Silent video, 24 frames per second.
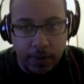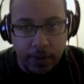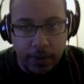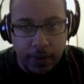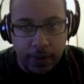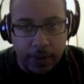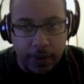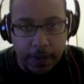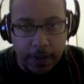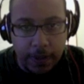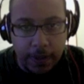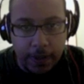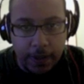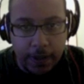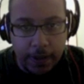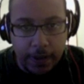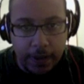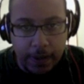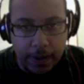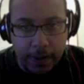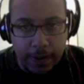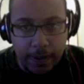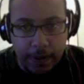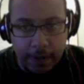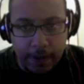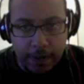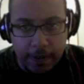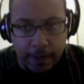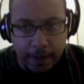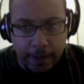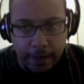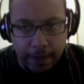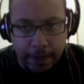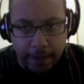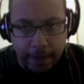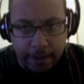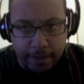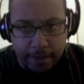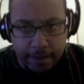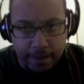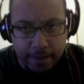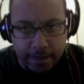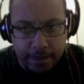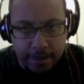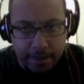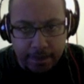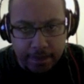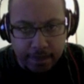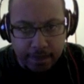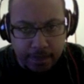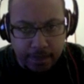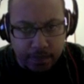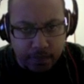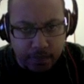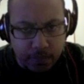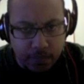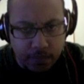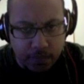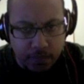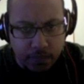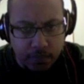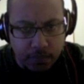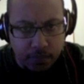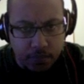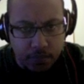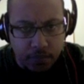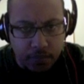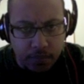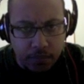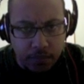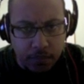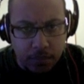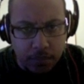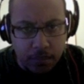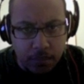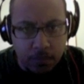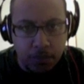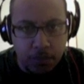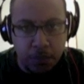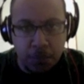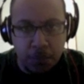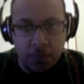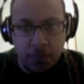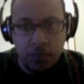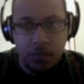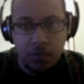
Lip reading: (silence)